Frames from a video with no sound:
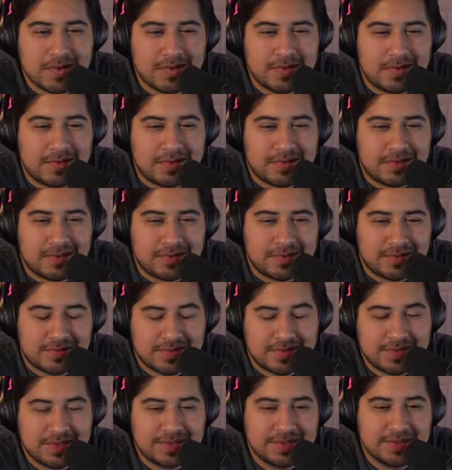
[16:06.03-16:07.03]

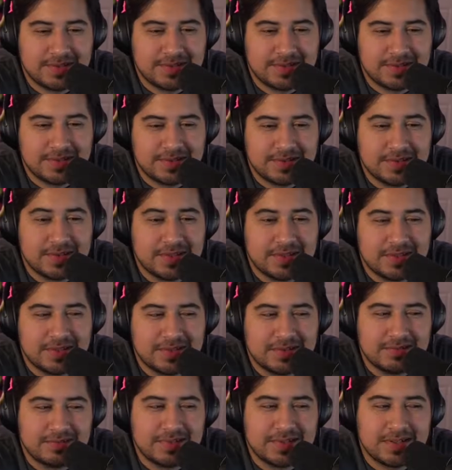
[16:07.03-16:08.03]
Oh, dude.
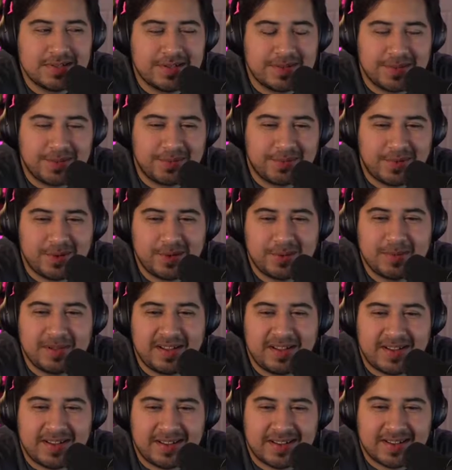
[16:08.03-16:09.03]
What a
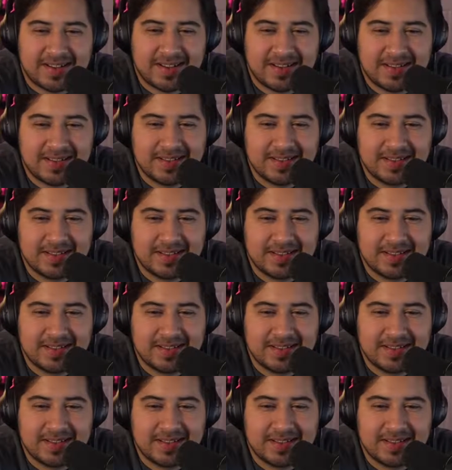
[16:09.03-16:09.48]
throwback.